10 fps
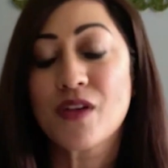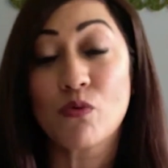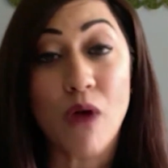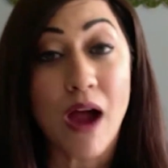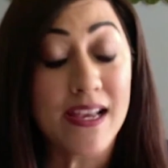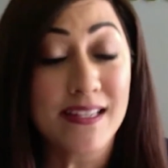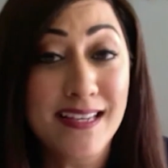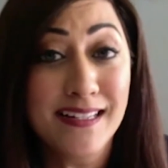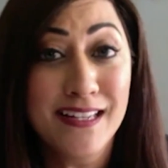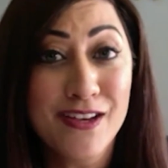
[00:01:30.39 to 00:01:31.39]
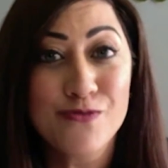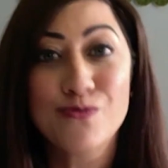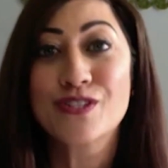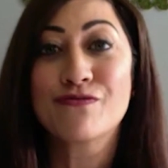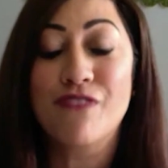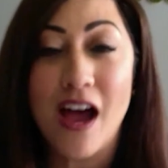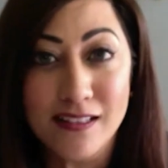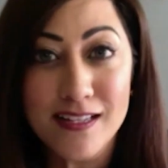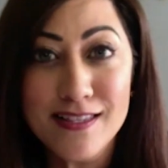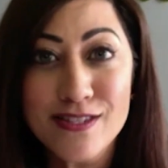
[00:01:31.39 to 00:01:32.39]
rioting, was
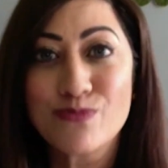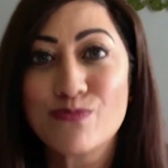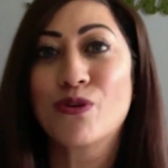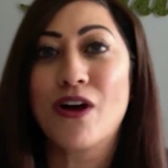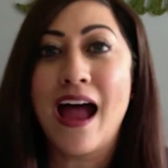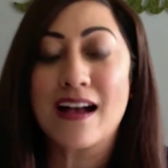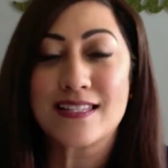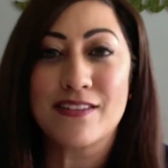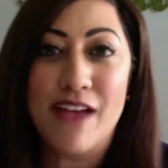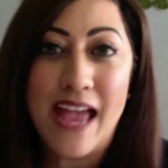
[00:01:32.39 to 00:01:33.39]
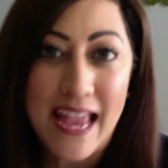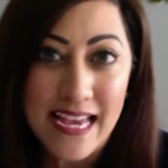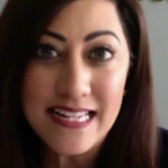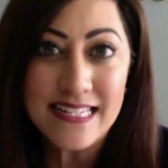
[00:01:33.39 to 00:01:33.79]
violence, were acts of hate.